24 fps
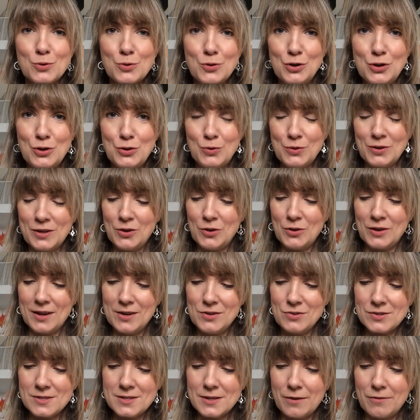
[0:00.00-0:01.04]
or you
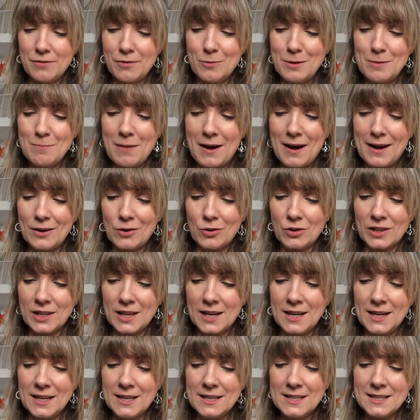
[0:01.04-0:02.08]
get yourself a wee bag
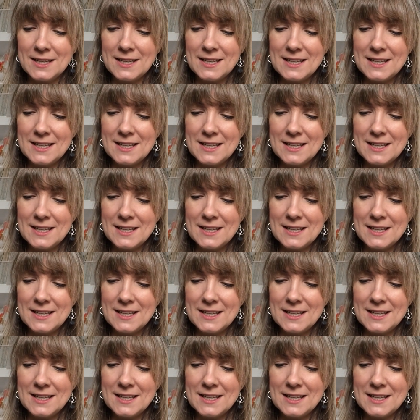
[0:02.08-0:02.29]
online,